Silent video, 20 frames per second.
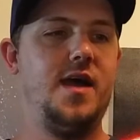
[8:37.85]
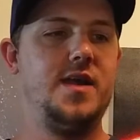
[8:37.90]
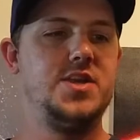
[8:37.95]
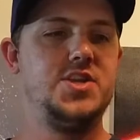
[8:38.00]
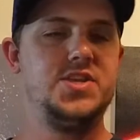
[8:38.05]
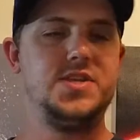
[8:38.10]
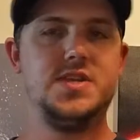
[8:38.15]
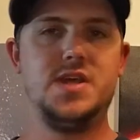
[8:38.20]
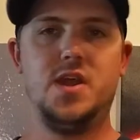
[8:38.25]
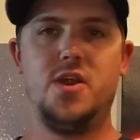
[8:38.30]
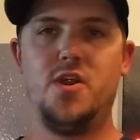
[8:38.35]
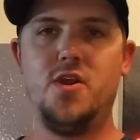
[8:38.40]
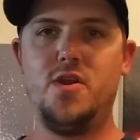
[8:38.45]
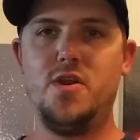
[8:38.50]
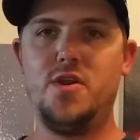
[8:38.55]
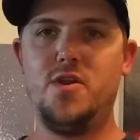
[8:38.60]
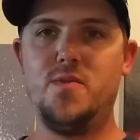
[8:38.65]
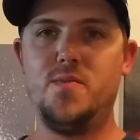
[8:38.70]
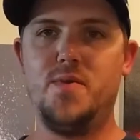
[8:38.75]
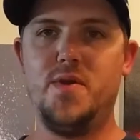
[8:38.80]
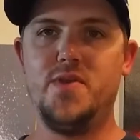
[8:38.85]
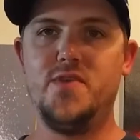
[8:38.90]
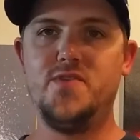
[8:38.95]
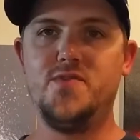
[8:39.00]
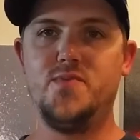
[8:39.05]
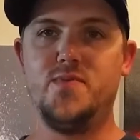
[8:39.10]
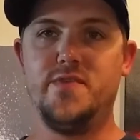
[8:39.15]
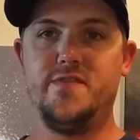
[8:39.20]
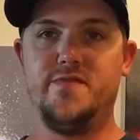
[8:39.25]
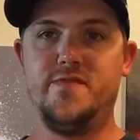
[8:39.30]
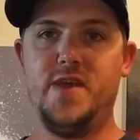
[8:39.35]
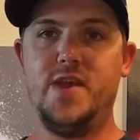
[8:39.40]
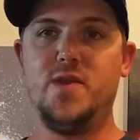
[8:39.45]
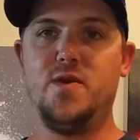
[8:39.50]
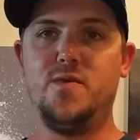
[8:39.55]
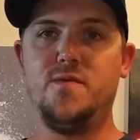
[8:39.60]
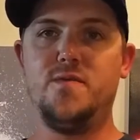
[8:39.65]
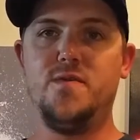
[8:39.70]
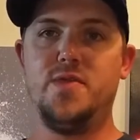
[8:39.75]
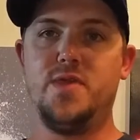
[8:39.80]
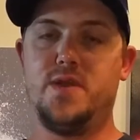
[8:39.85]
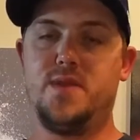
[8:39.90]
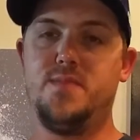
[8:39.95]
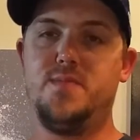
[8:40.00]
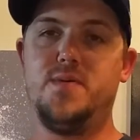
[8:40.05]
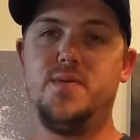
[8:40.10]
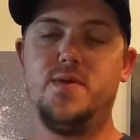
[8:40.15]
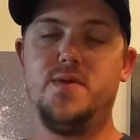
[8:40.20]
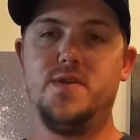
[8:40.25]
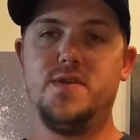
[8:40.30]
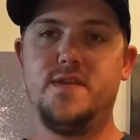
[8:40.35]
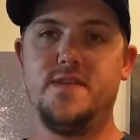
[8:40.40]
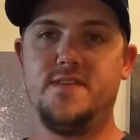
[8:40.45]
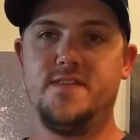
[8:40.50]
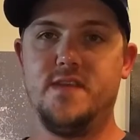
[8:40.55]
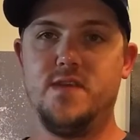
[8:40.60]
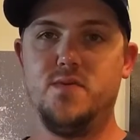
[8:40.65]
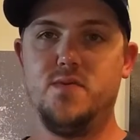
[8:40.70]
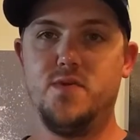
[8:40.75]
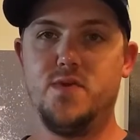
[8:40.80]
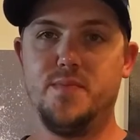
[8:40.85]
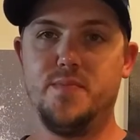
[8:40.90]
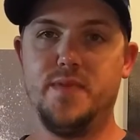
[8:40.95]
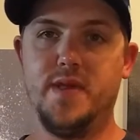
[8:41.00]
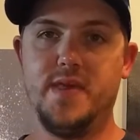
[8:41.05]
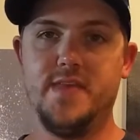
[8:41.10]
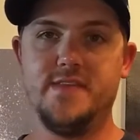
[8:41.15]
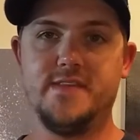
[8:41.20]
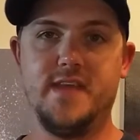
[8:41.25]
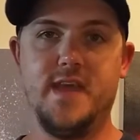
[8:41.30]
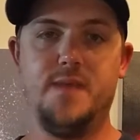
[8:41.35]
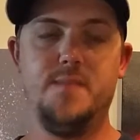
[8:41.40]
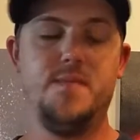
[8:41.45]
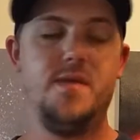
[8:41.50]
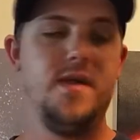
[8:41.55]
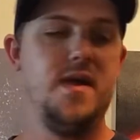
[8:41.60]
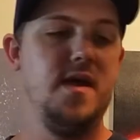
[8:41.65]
She said her and her brothers would fight over the computer to see who could play this game